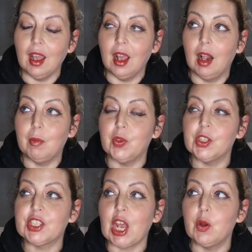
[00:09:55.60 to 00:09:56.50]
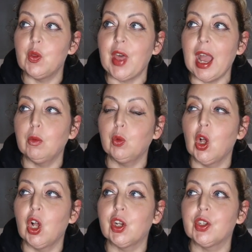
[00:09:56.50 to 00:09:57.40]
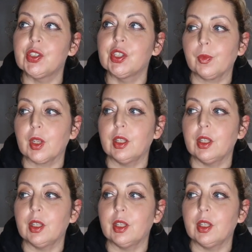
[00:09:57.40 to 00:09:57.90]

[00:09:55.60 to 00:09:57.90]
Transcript: So that was